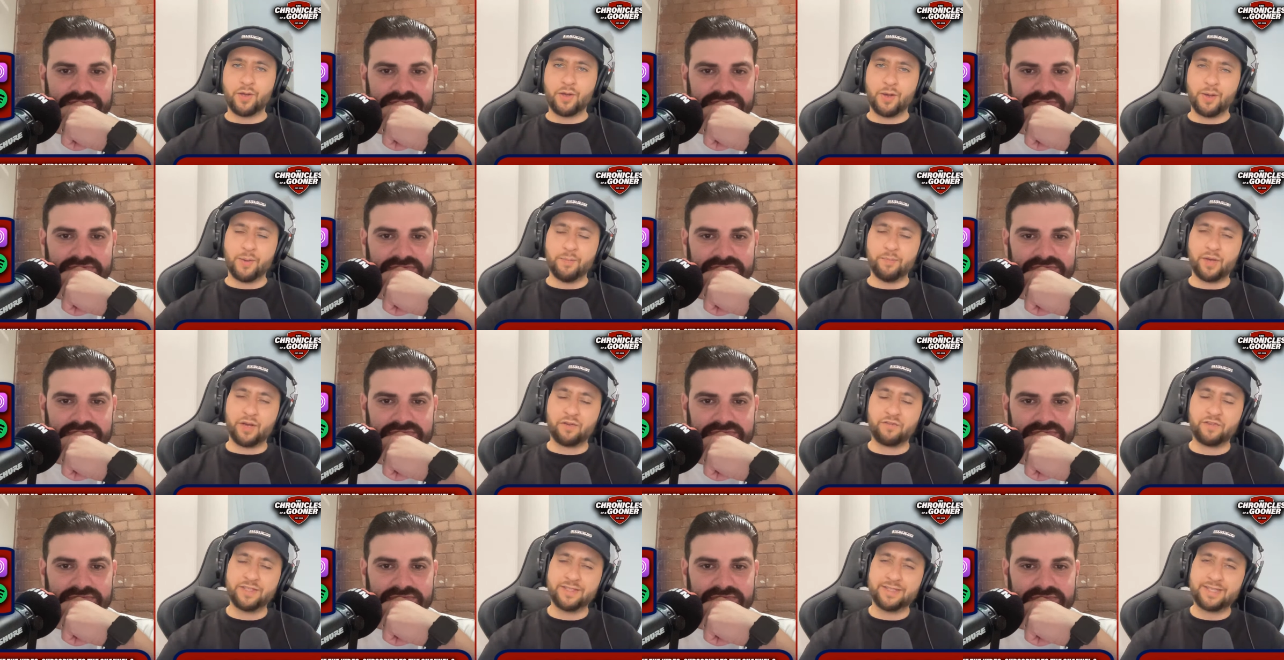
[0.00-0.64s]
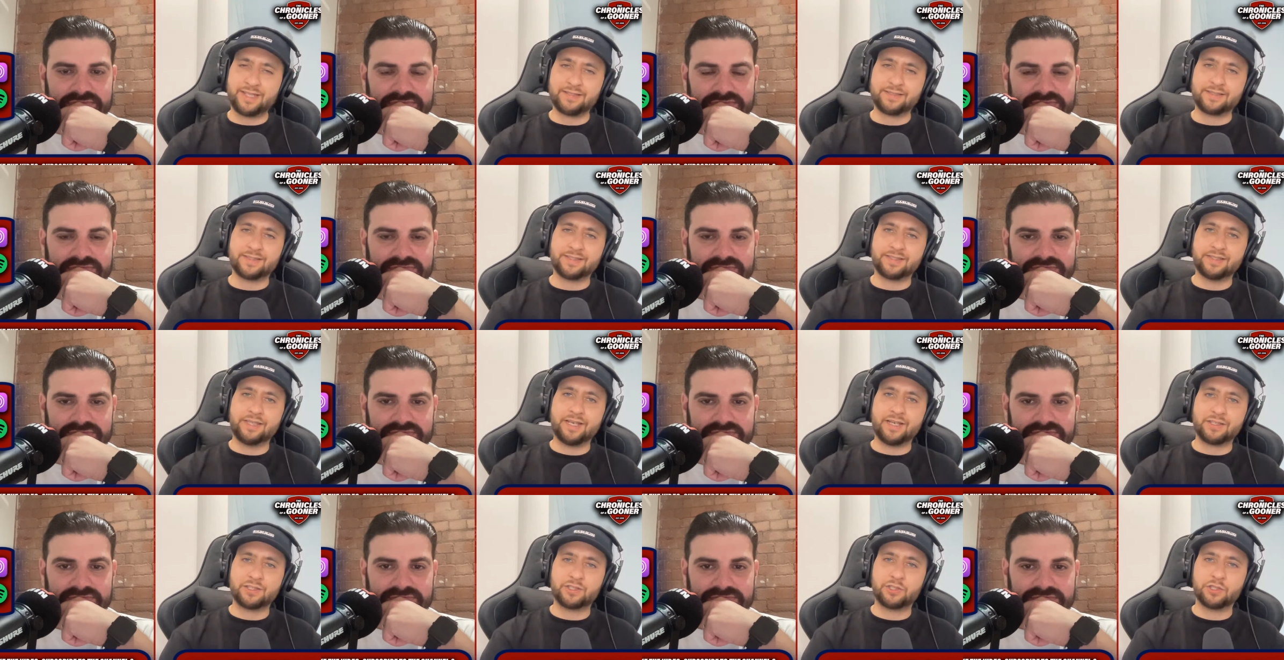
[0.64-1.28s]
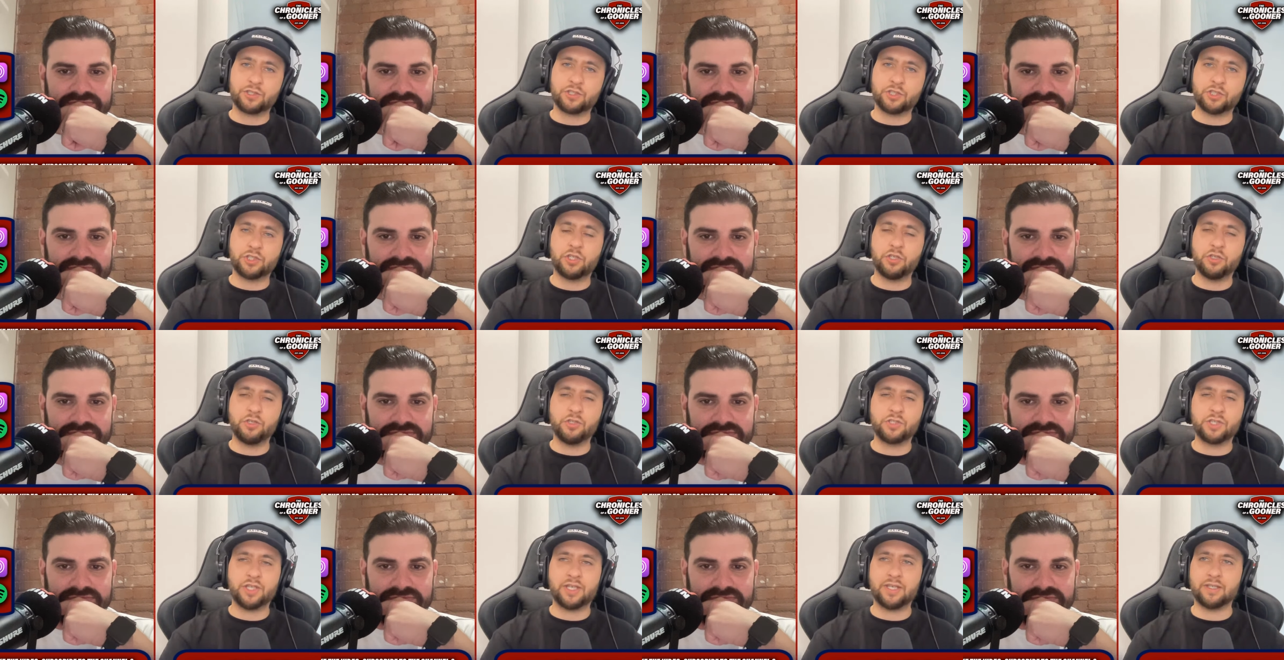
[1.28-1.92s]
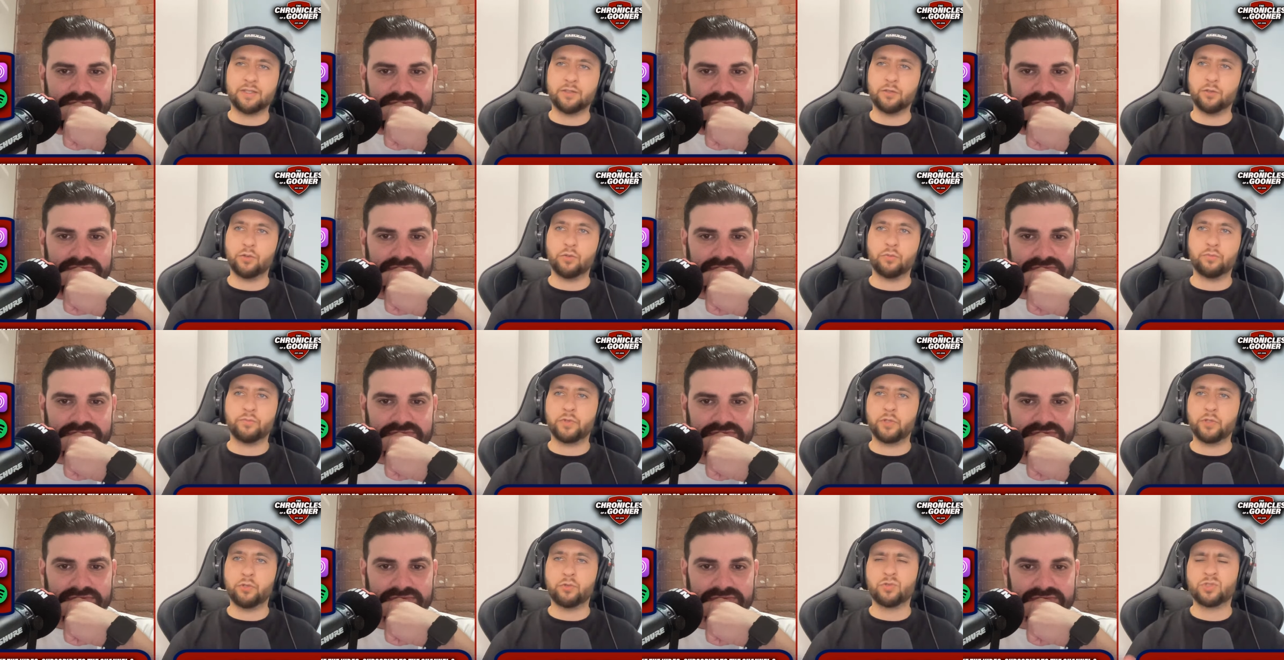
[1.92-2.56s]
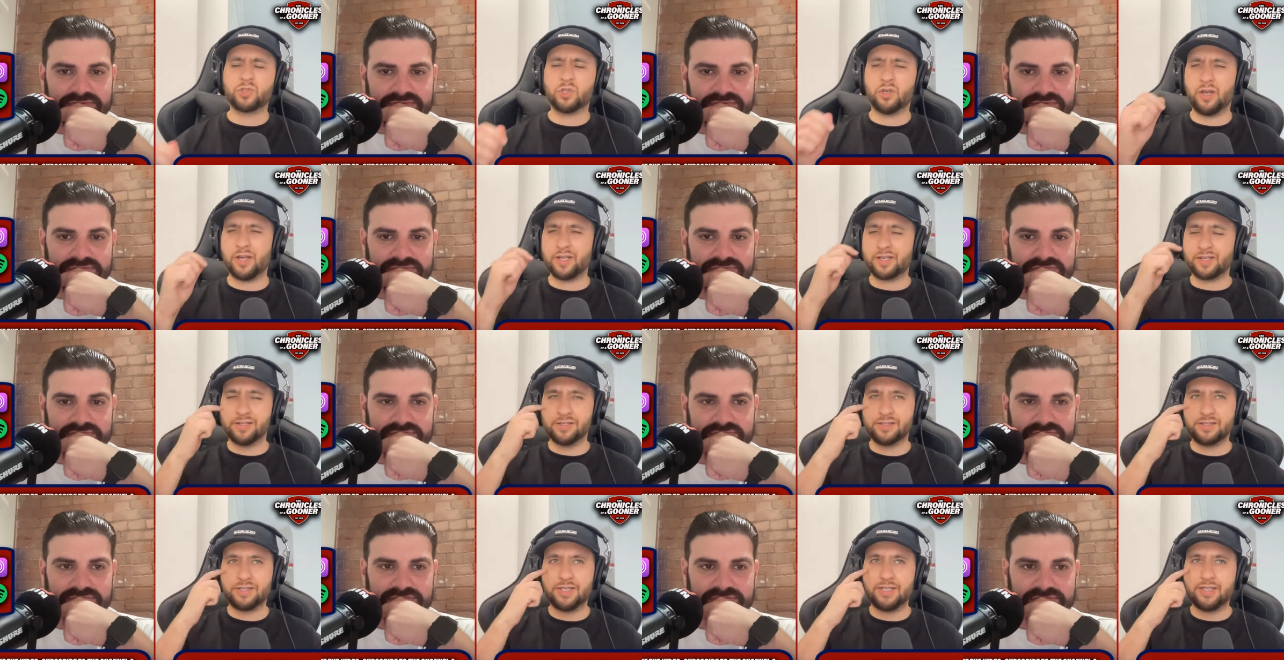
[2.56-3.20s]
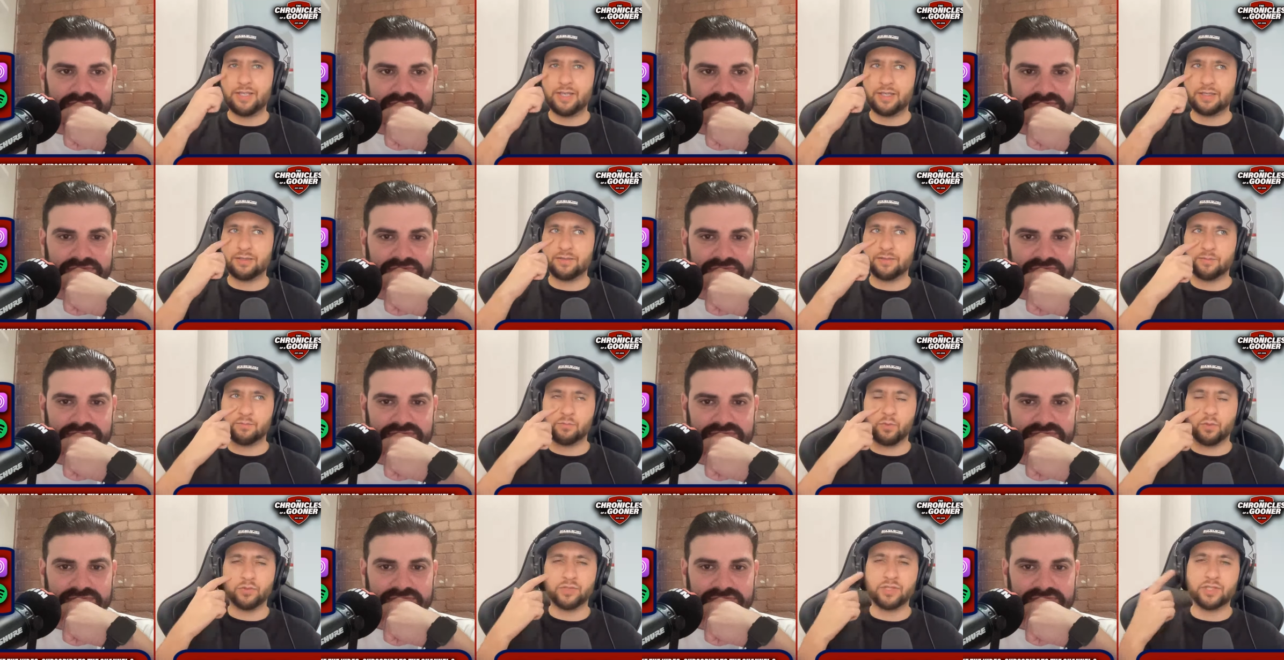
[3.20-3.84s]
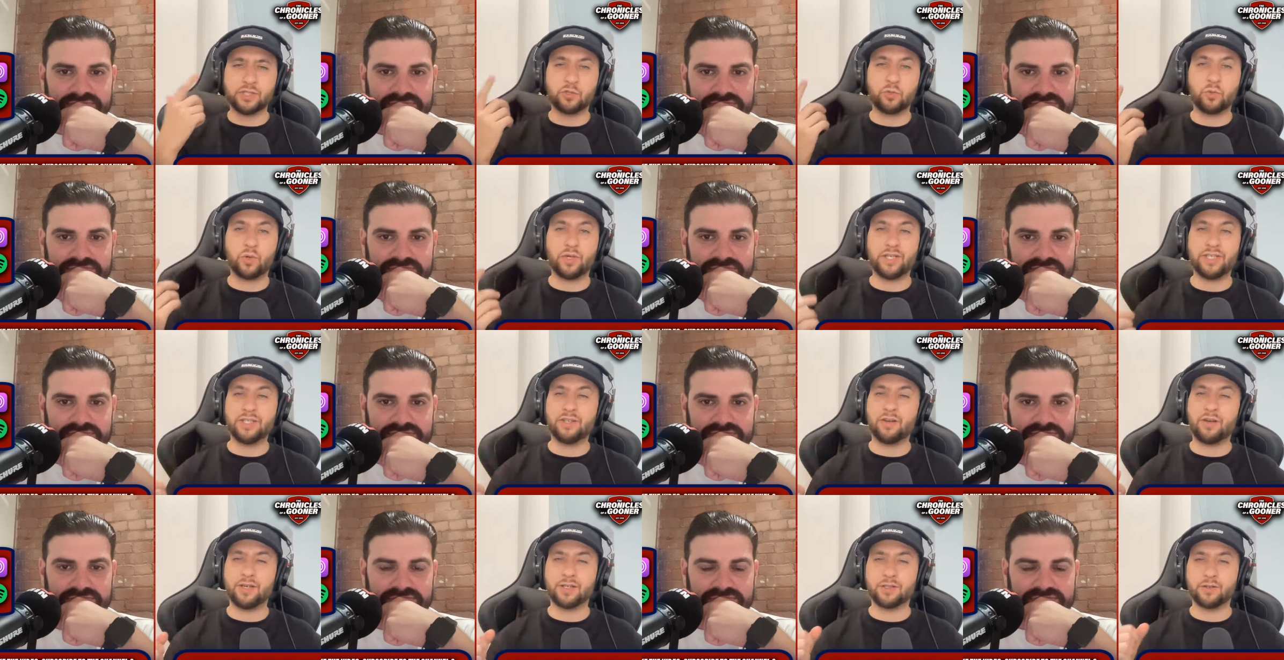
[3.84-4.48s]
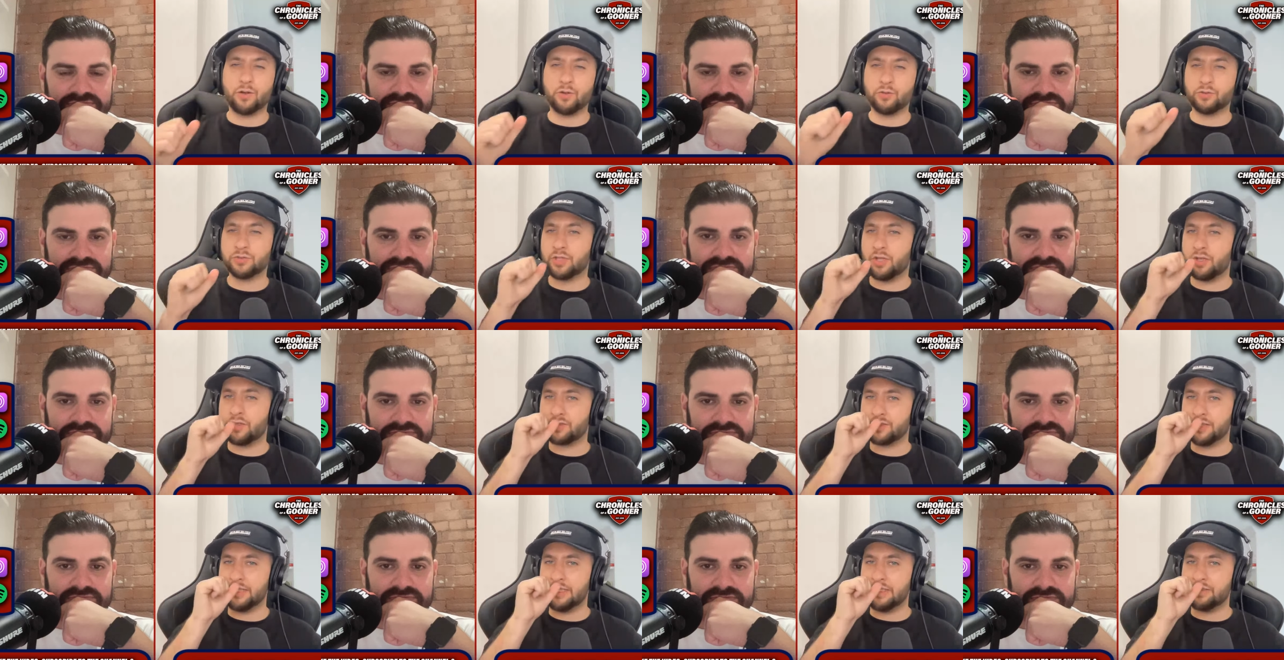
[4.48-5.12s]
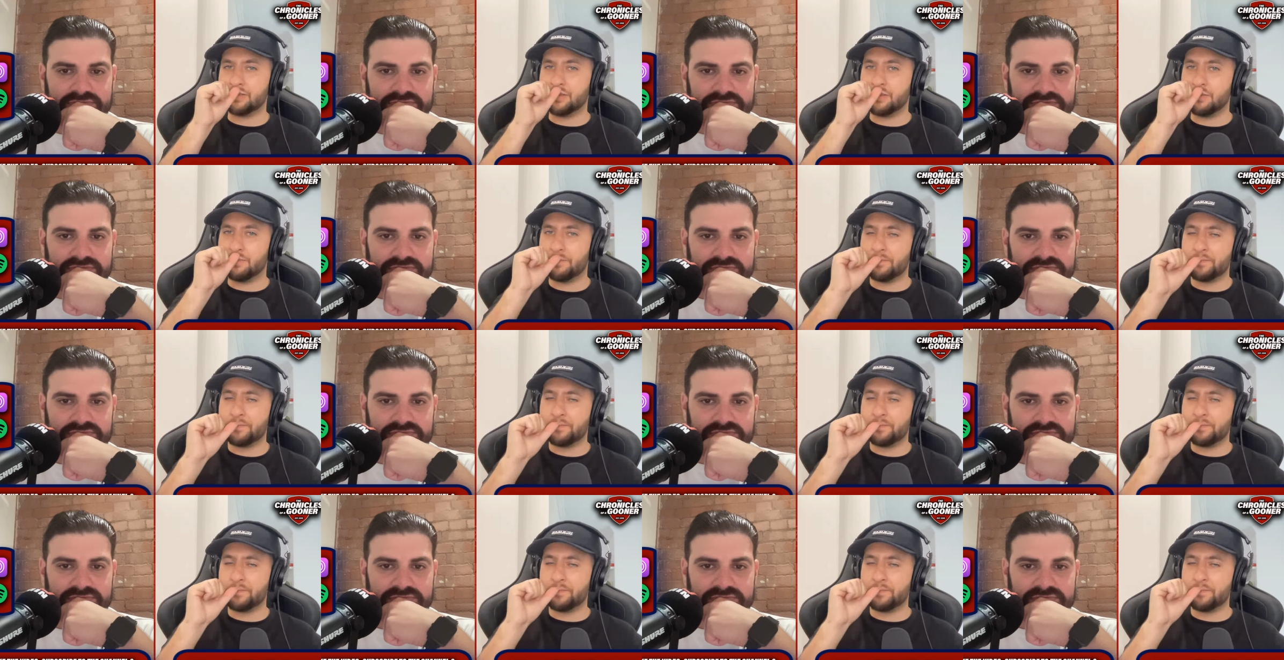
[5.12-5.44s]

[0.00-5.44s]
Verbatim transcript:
Speaker 1: Um, I think that's that's such a huge thing, and and also like conceding what was it, 29 goals last season